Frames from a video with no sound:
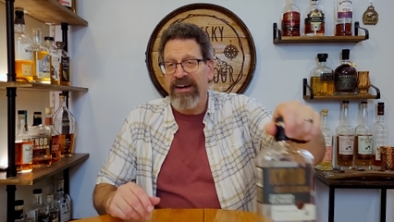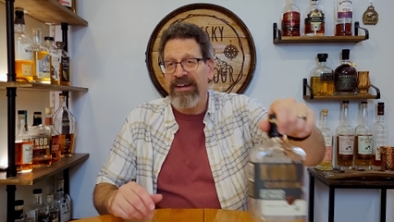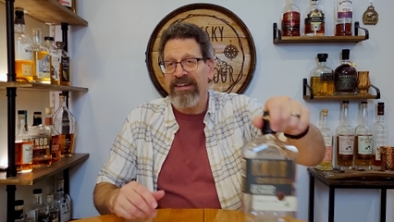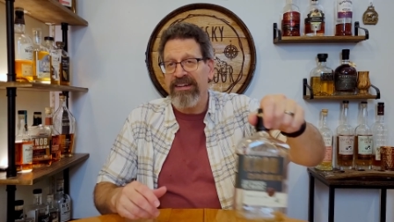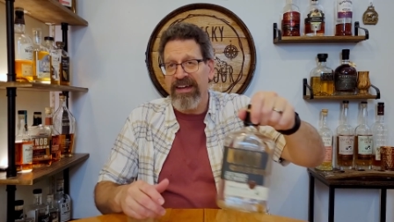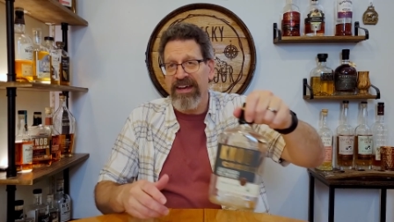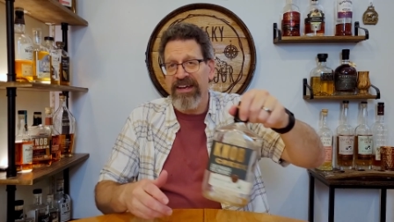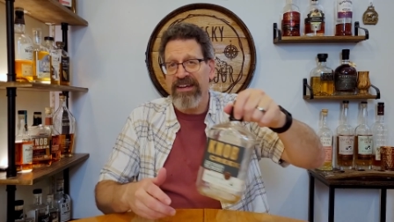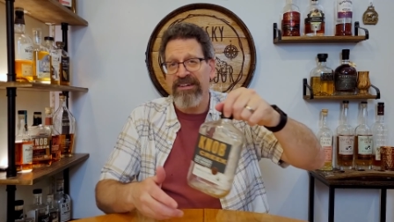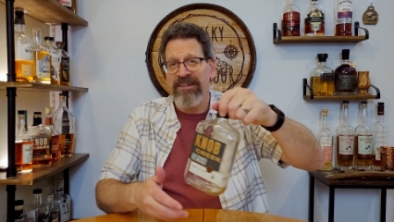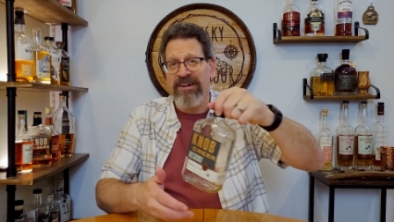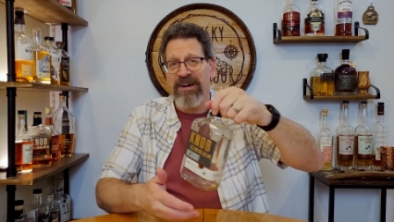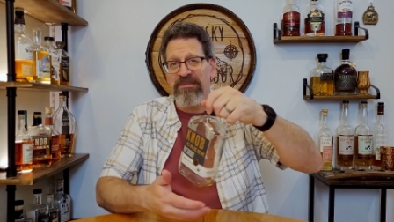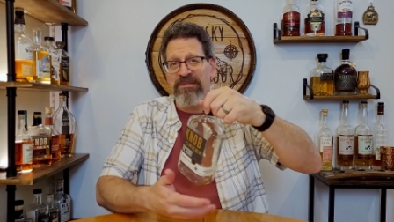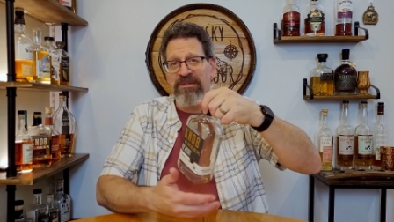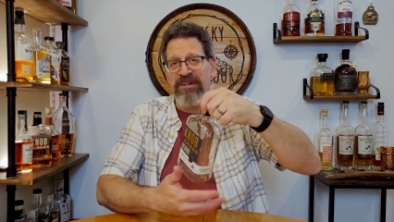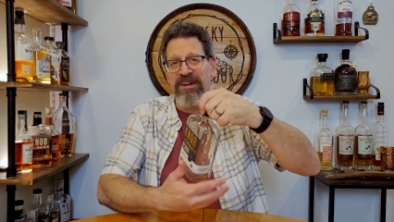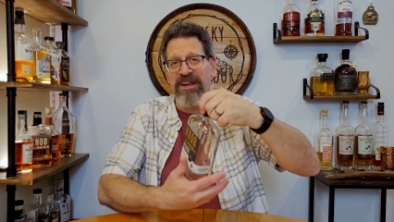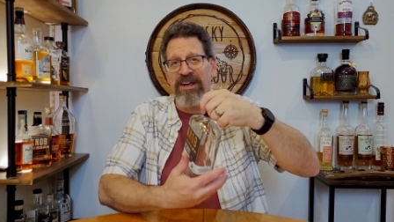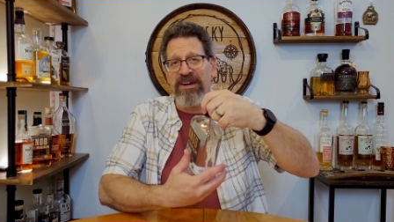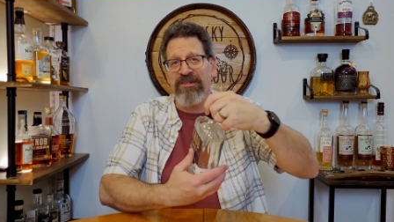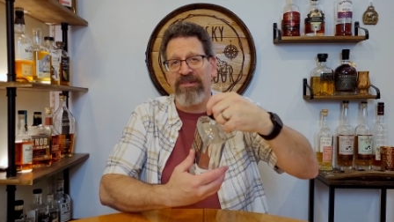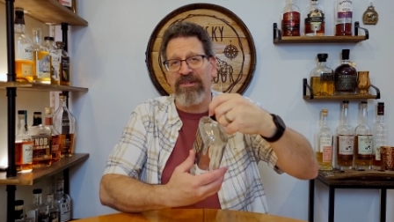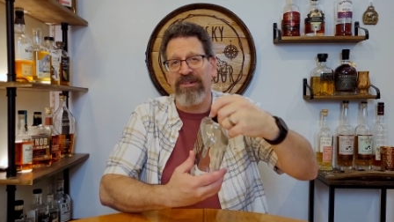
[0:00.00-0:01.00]
I like Knob
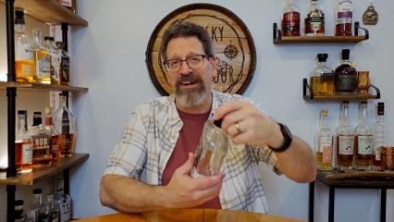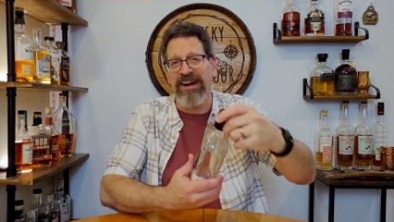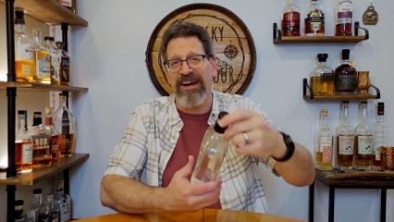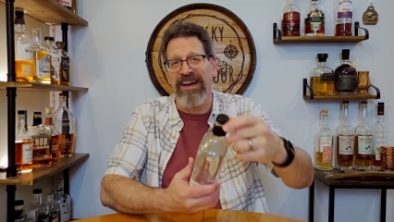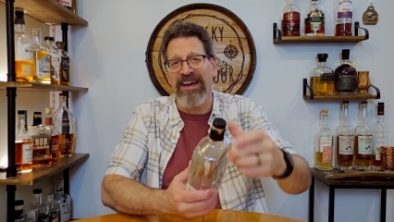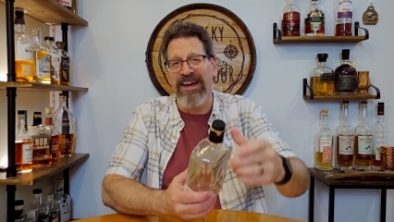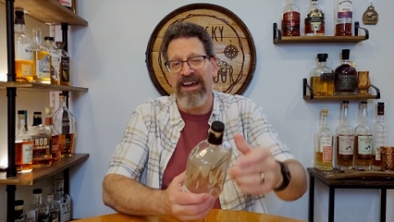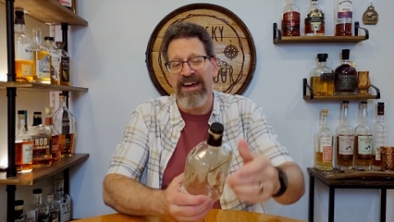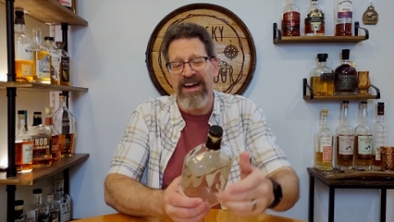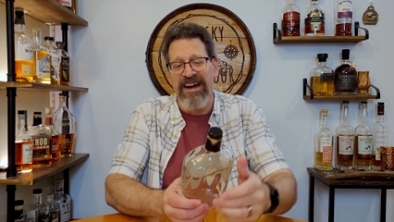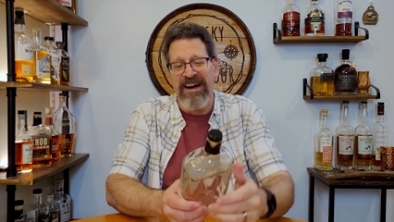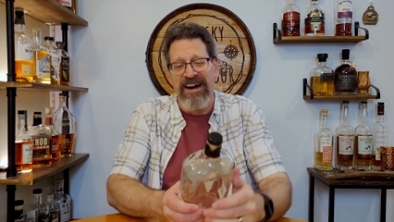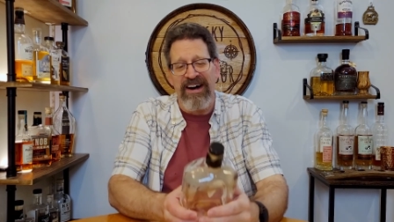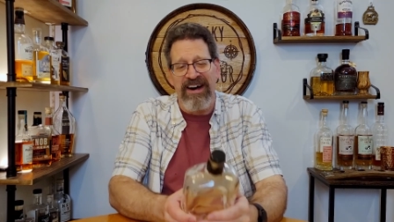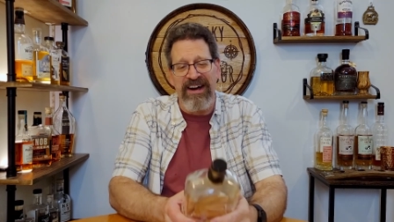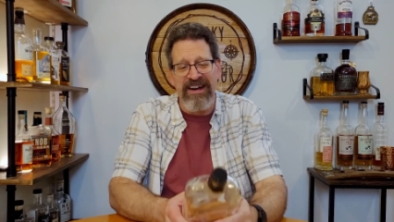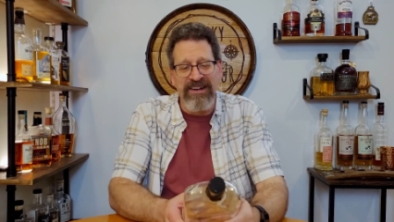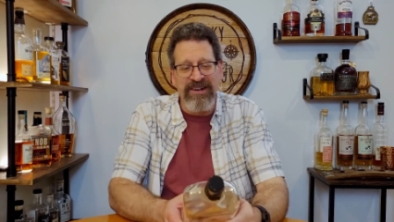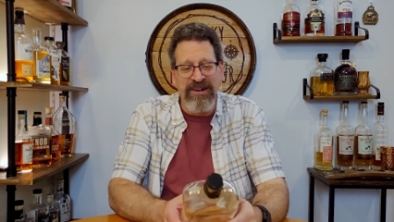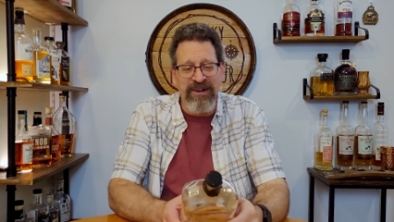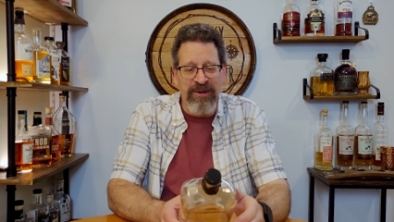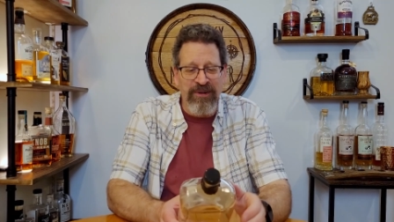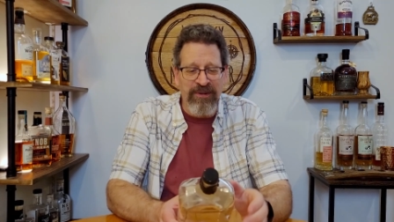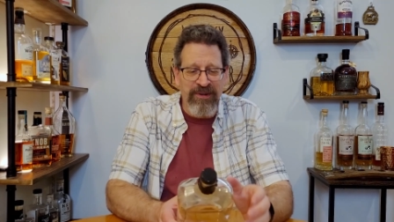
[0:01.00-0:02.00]
Creek rye.
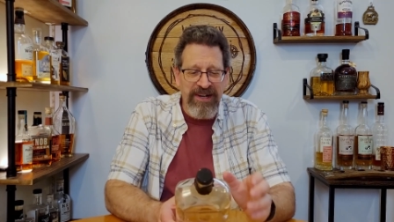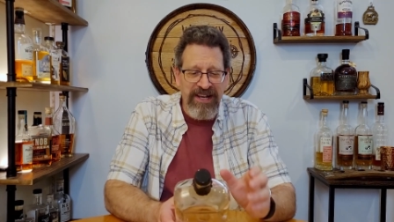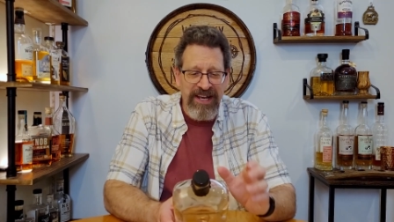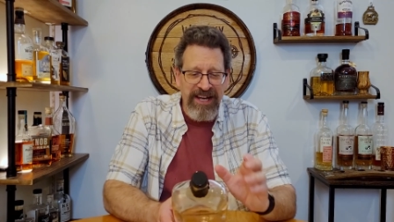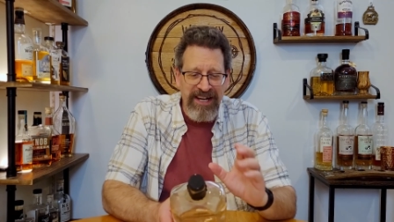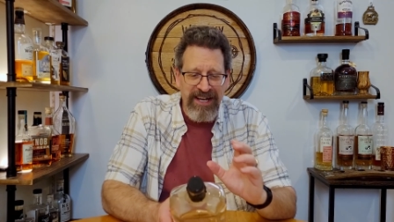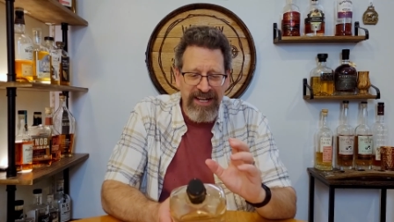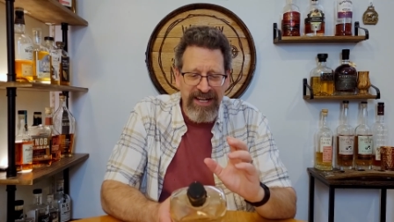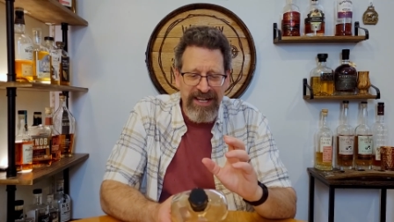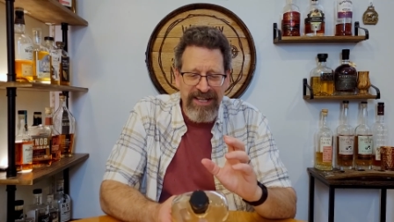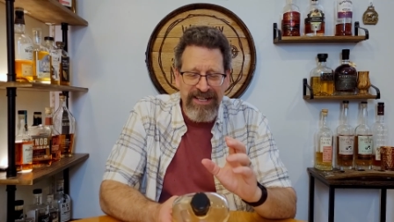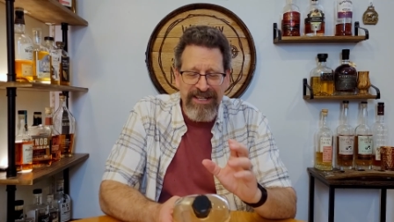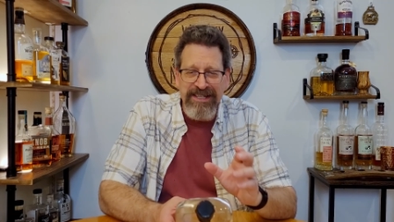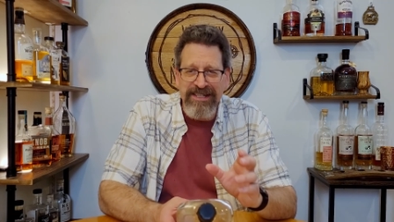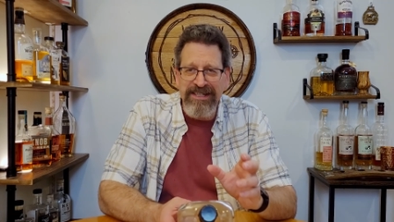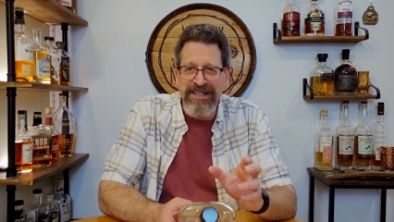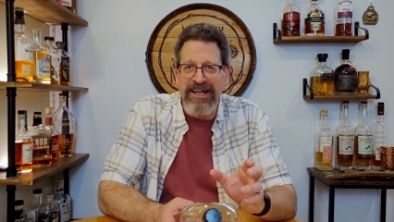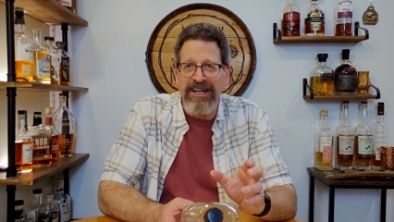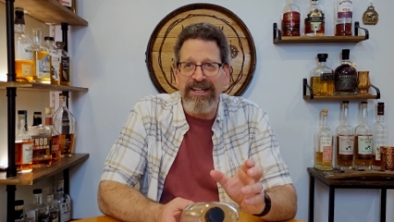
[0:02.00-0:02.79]
I know it is